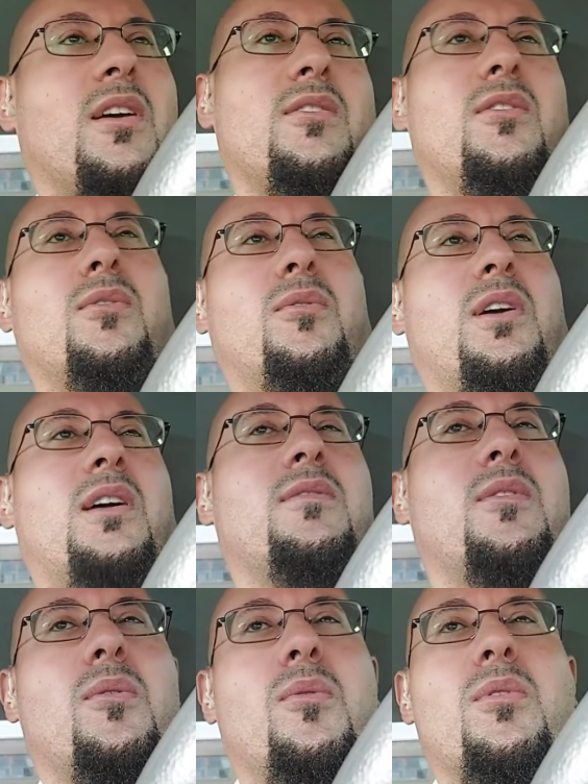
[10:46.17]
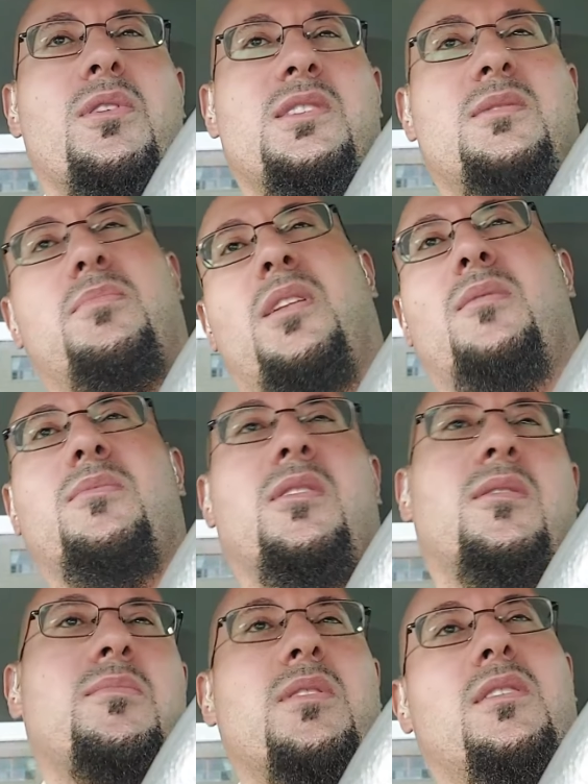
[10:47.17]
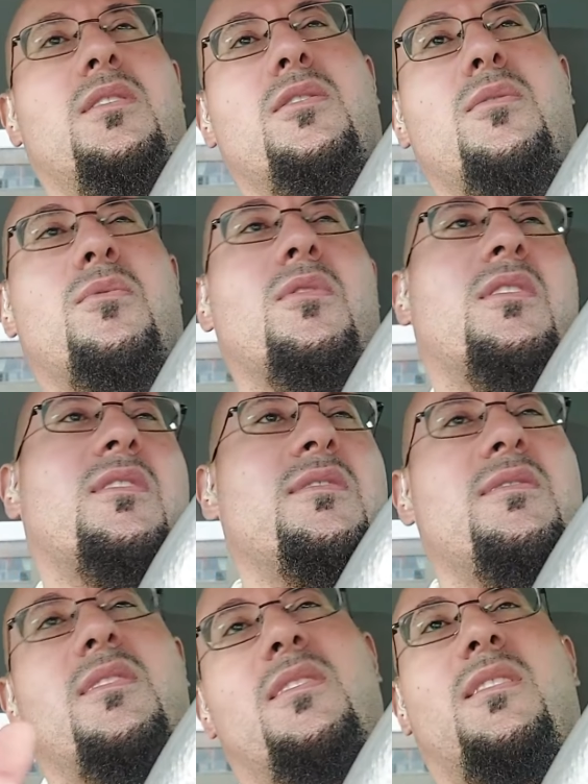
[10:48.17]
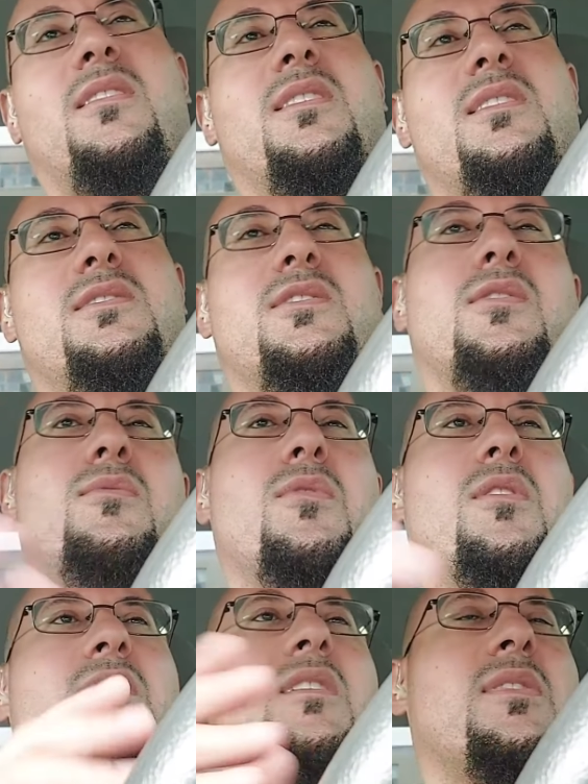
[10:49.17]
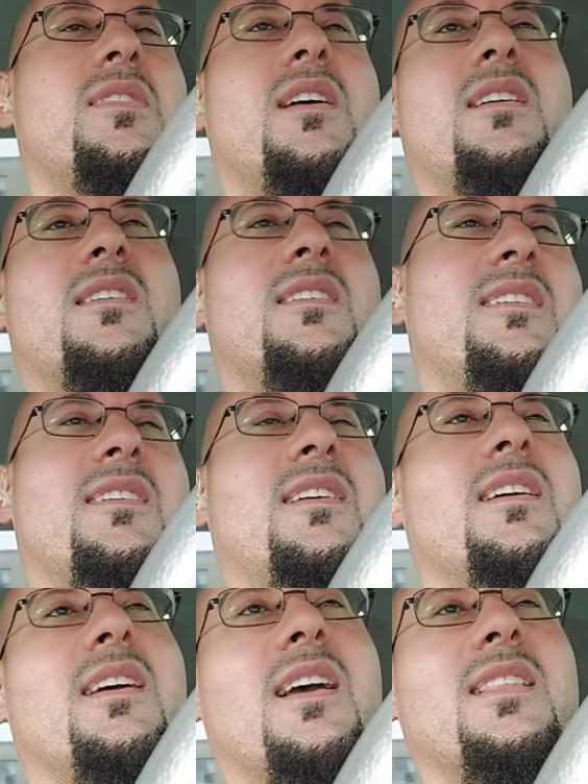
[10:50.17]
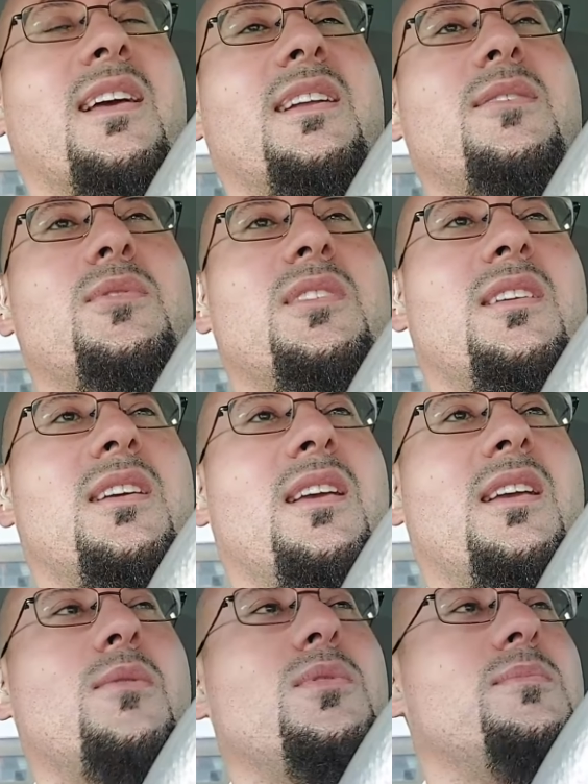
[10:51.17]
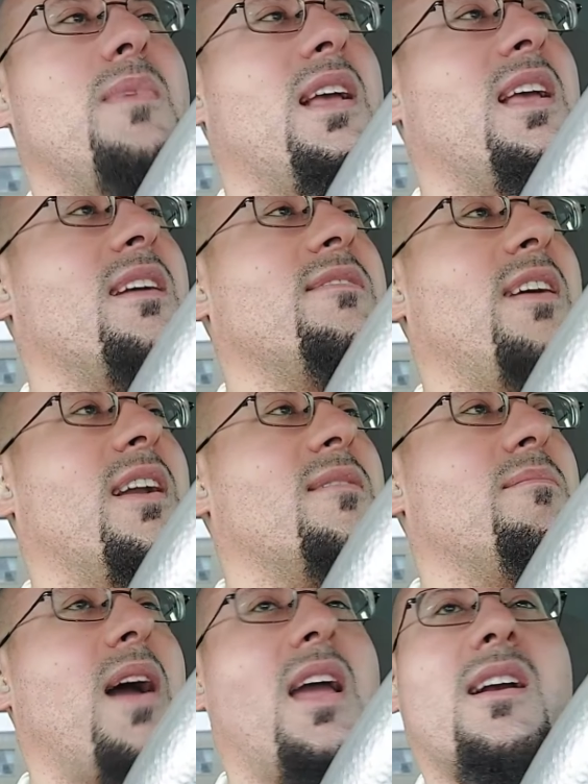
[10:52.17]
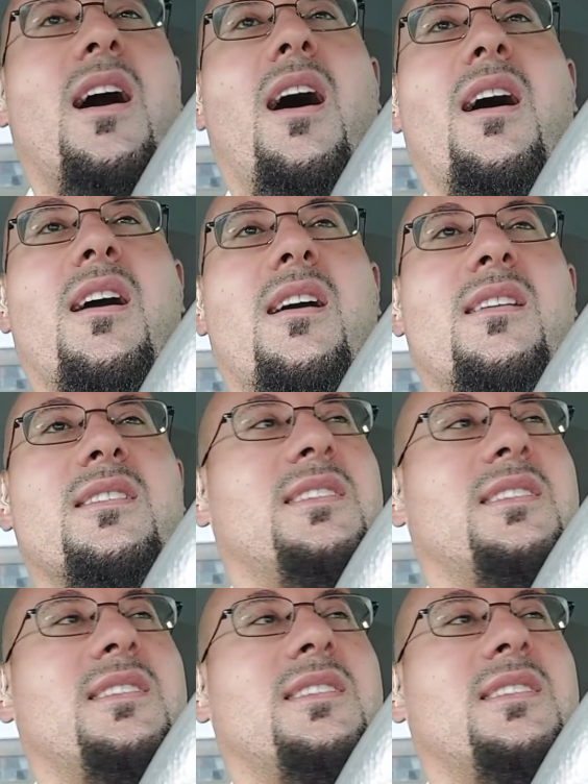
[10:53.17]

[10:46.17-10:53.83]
that you don't have a hoist, blah blah blah, you work on this, you work on that. And then he was making fun of my car and